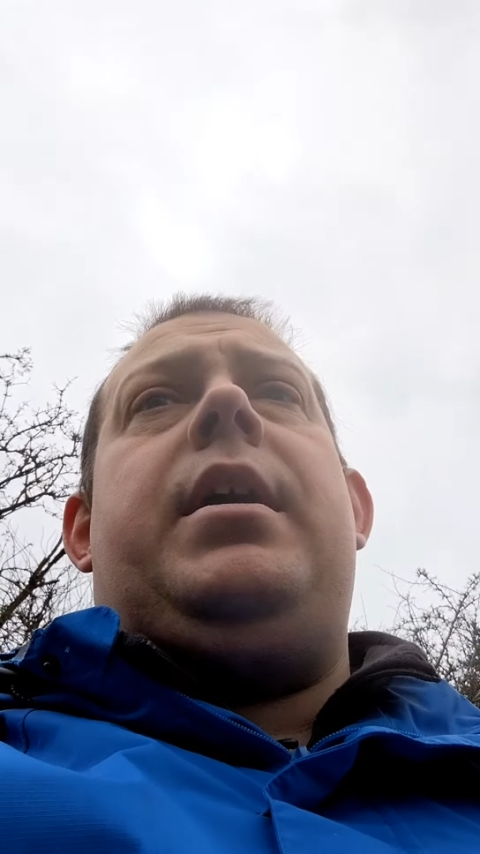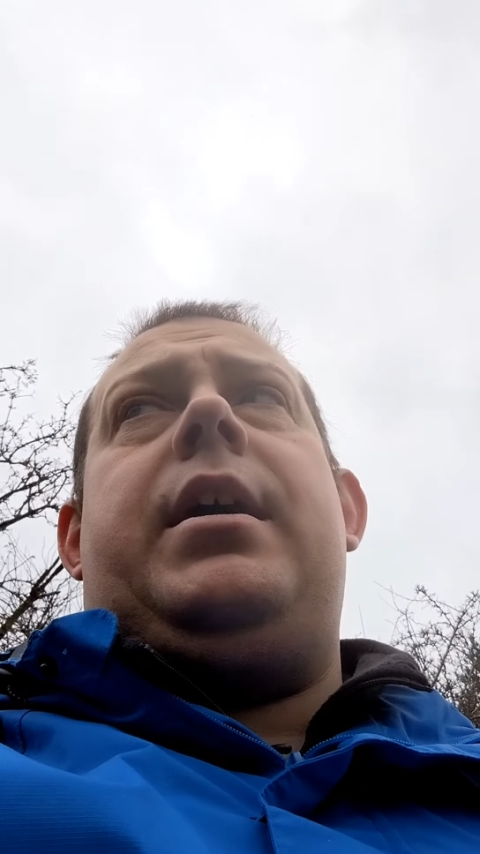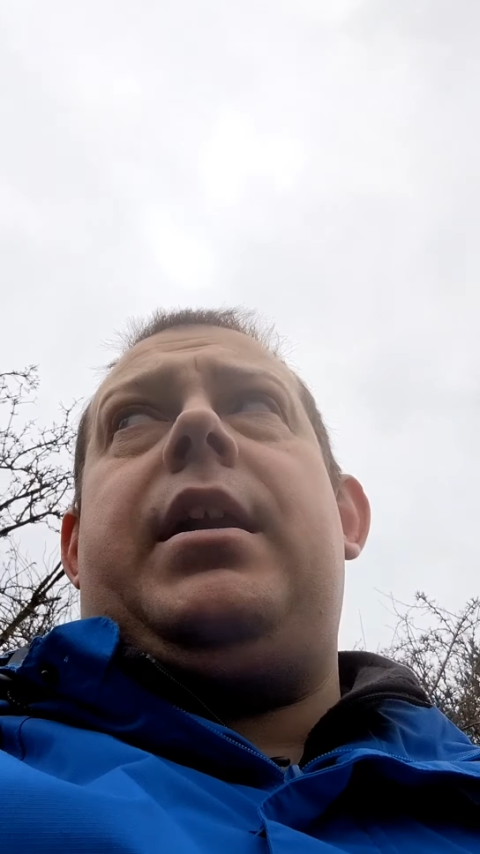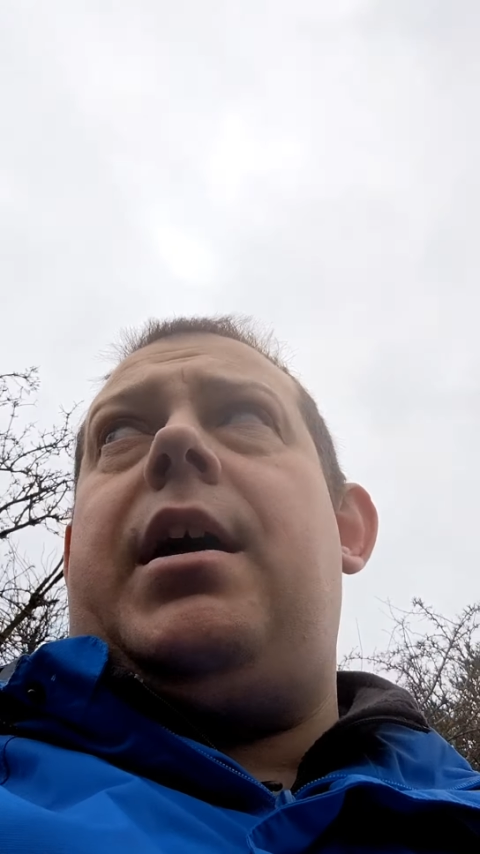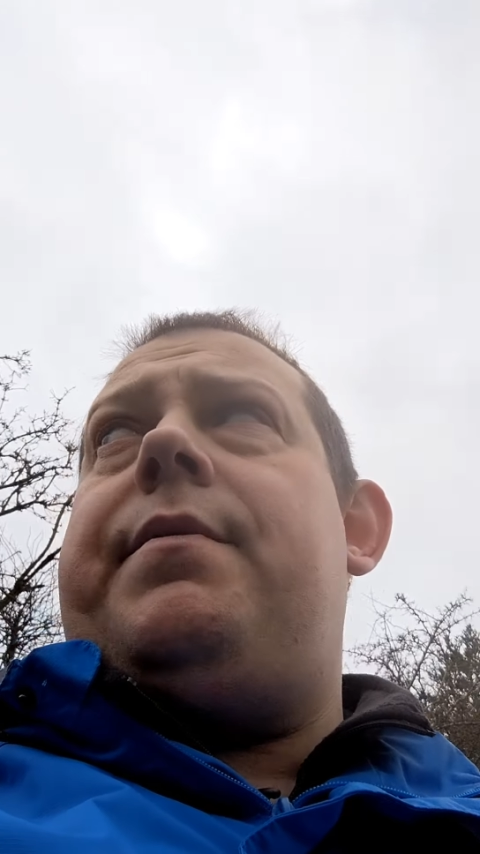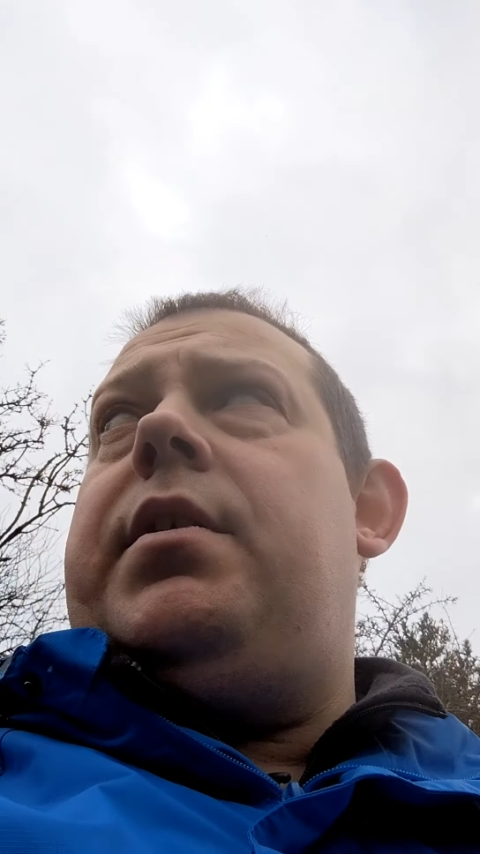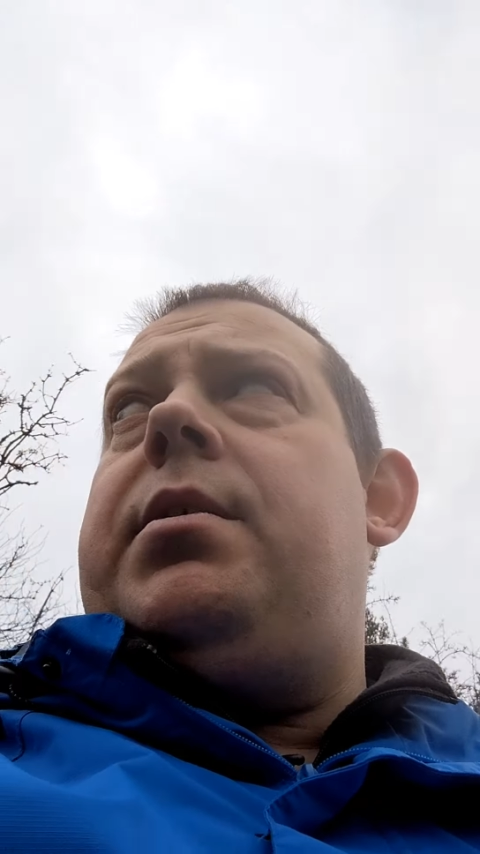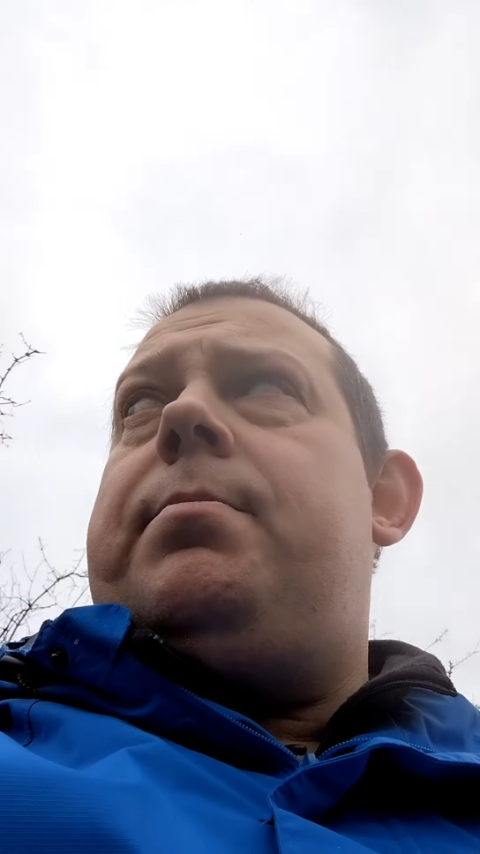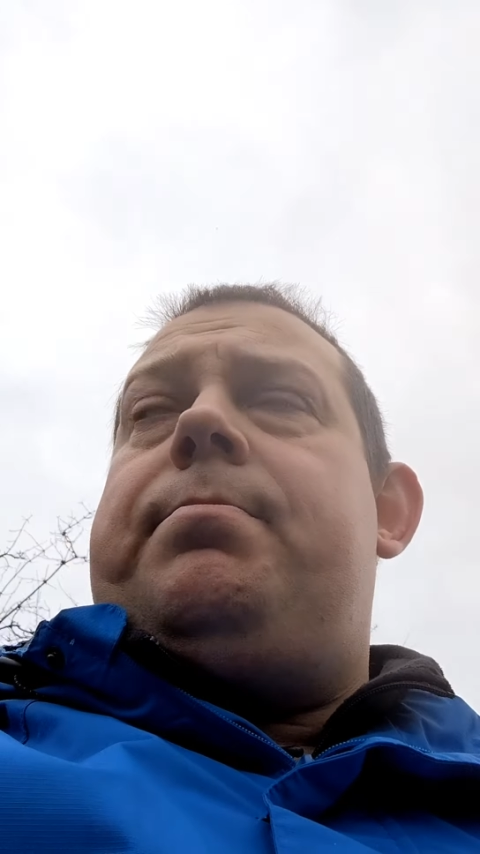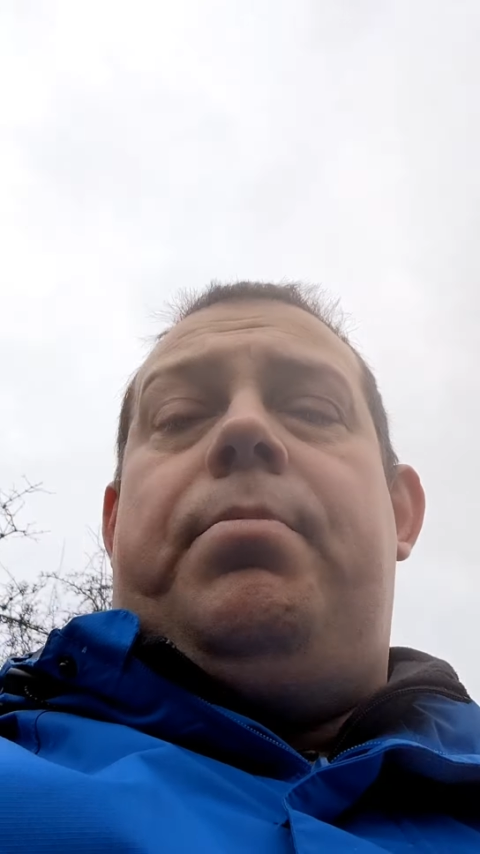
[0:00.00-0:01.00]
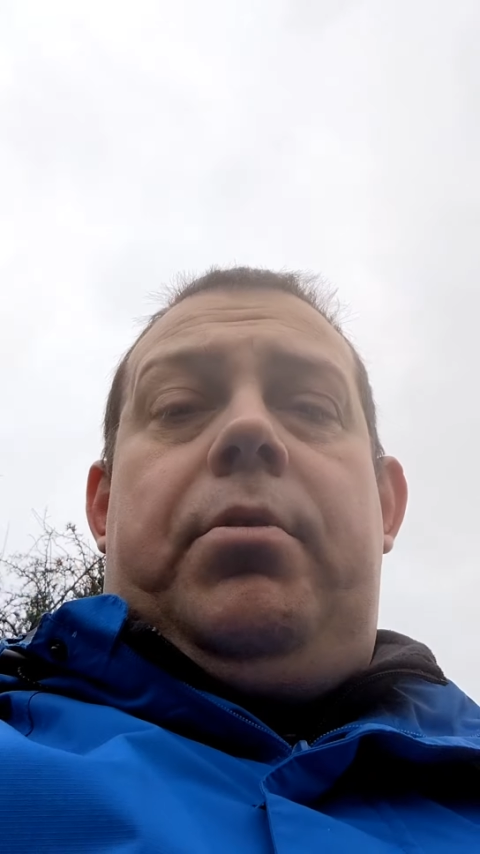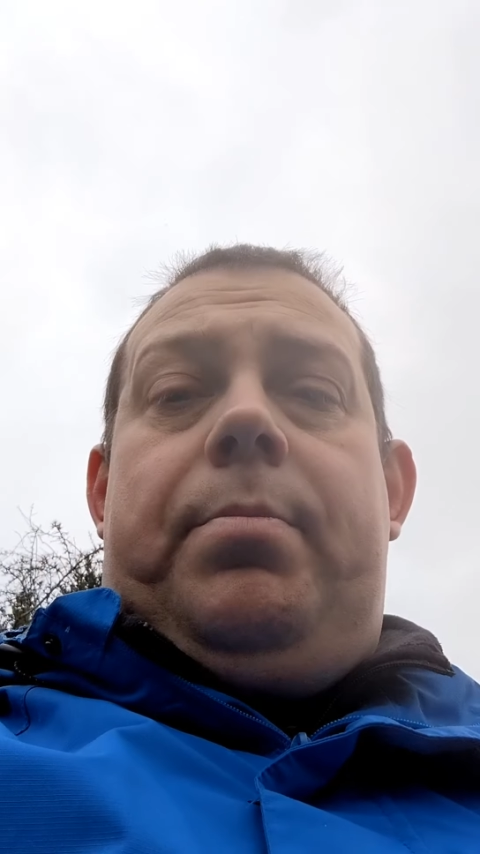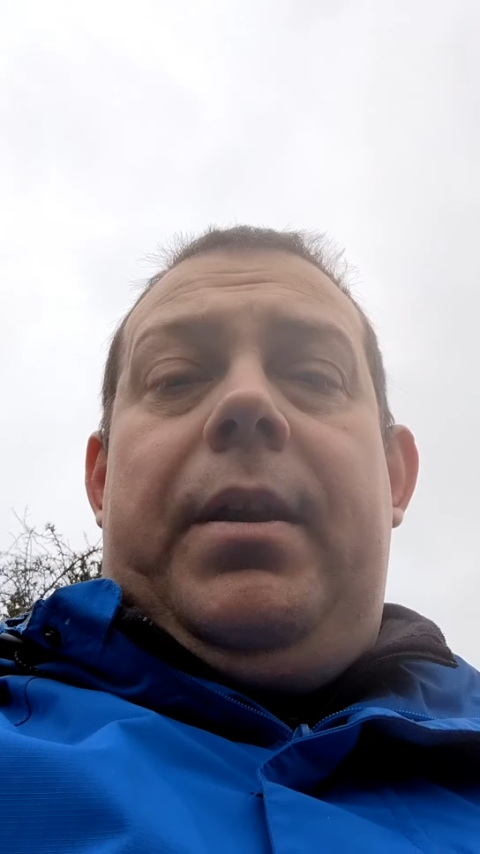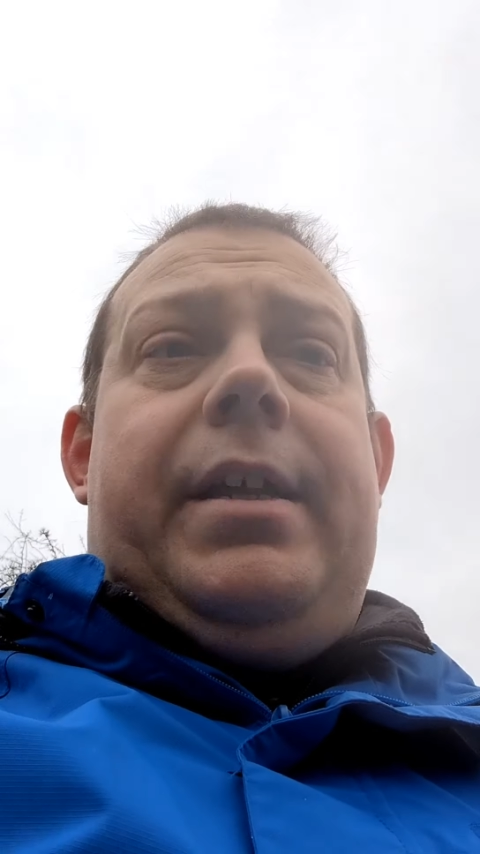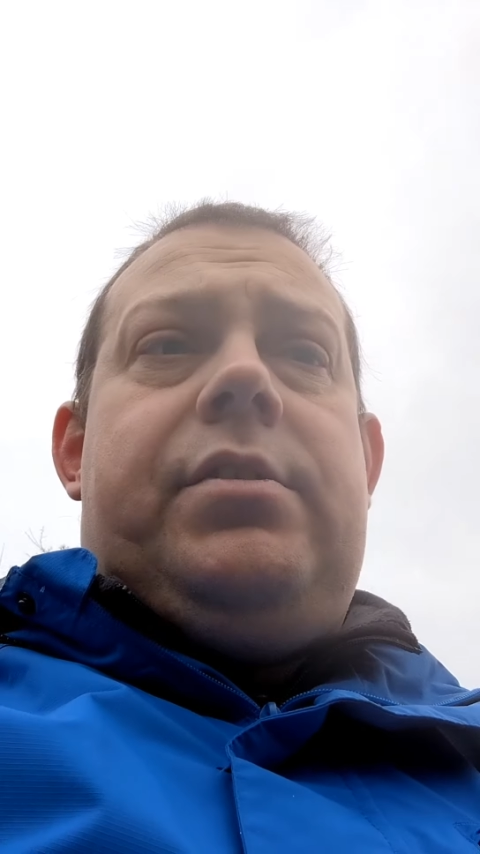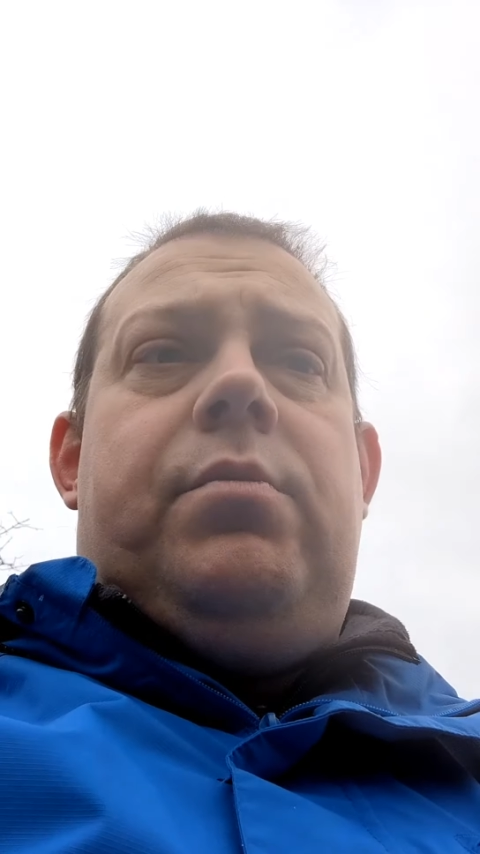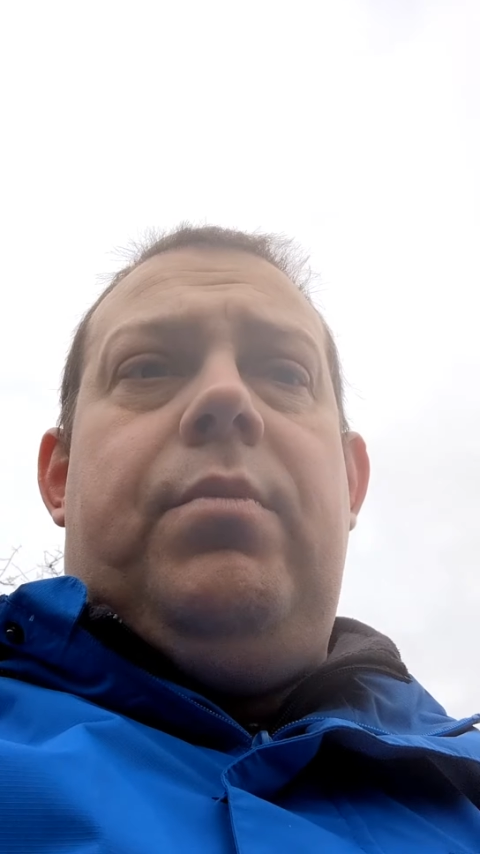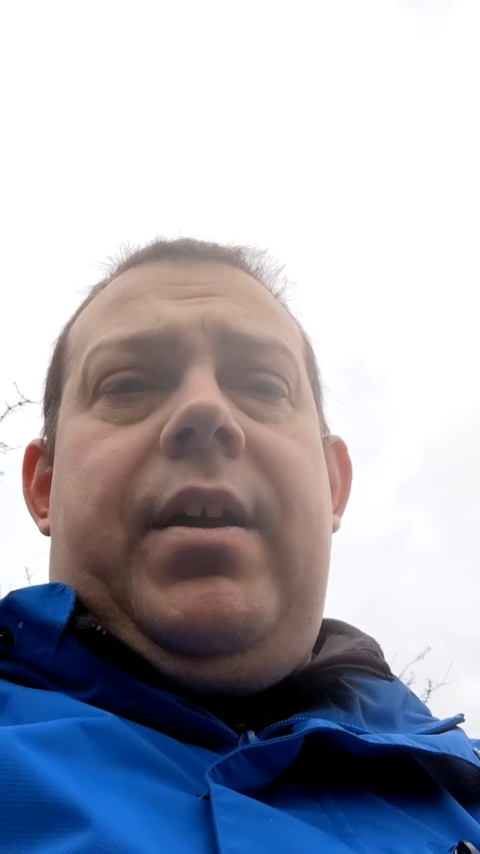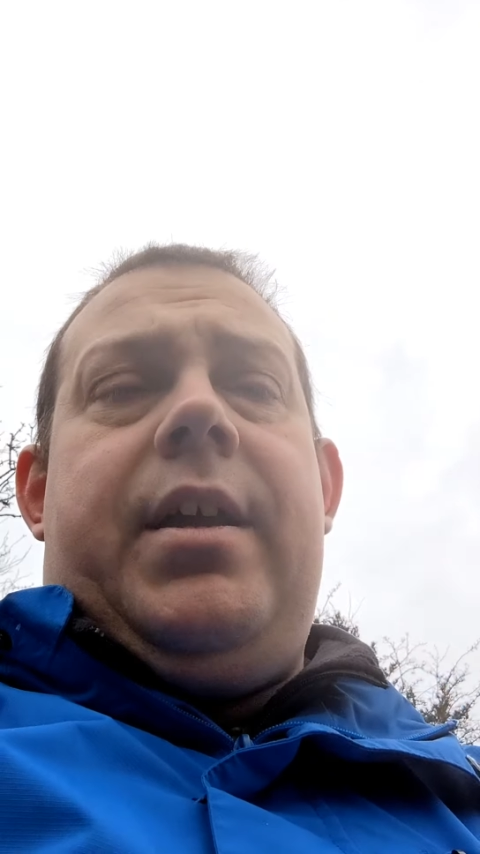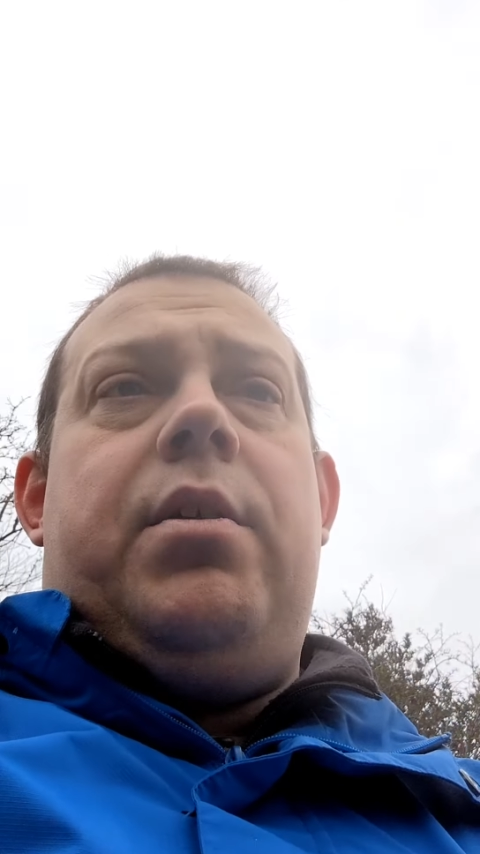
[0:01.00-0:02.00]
I'll either put up a link somewhere,